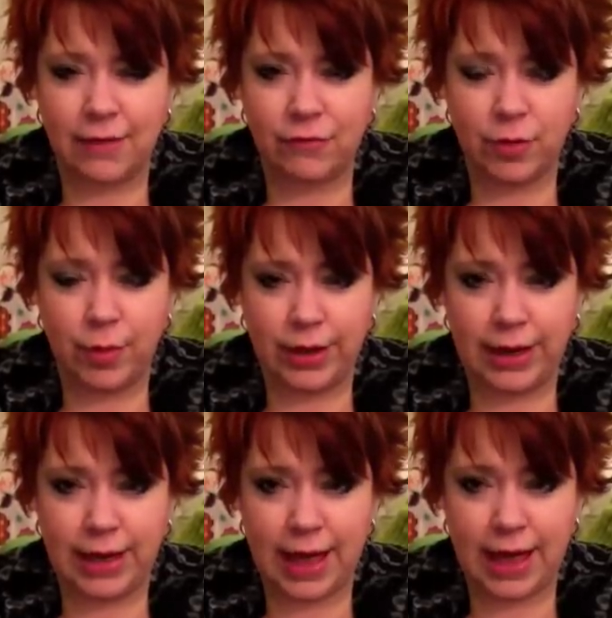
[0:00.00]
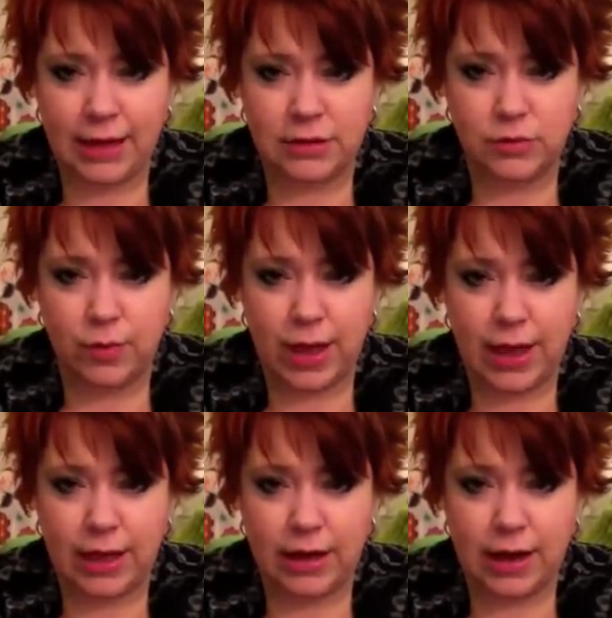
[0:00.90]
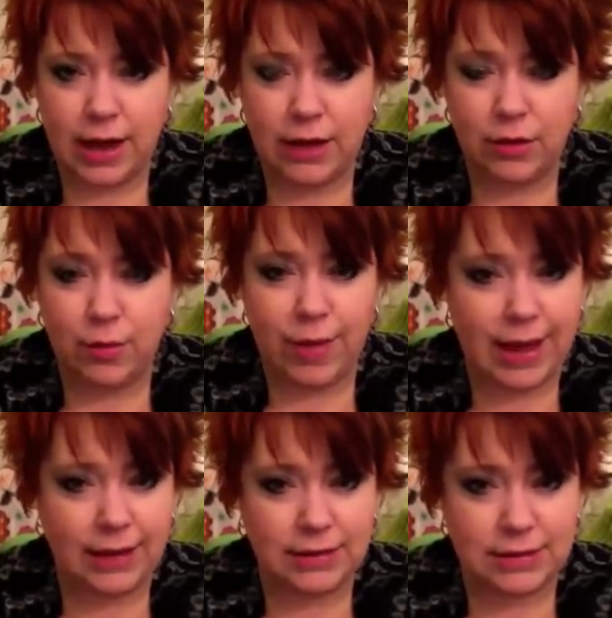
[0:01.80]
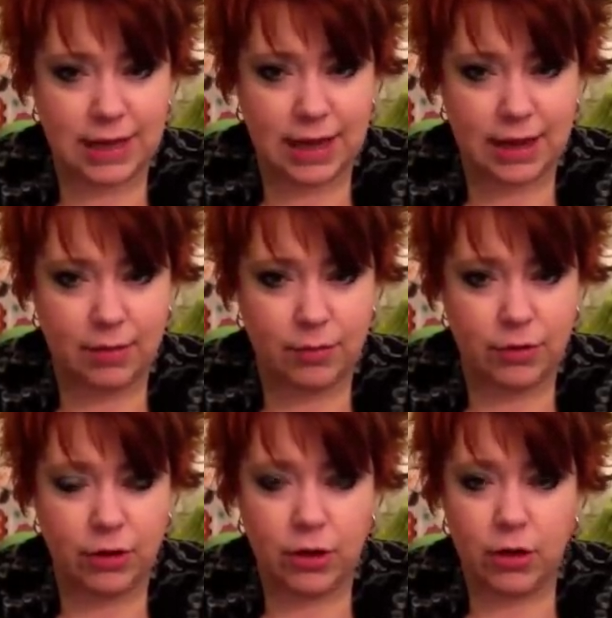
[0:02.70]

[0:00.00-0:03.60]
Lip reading: everybody has been either backstabbed